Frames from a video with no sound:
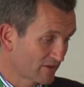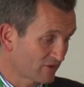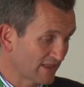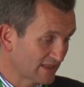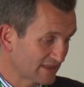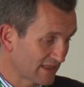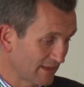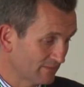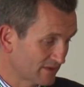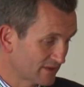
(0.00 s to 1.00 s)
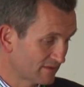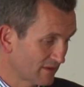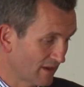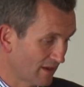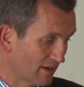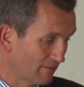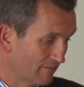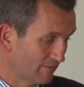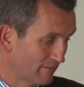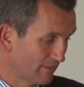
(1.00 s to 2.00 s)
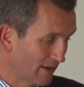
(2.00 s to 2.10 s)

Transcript: Trading schemes and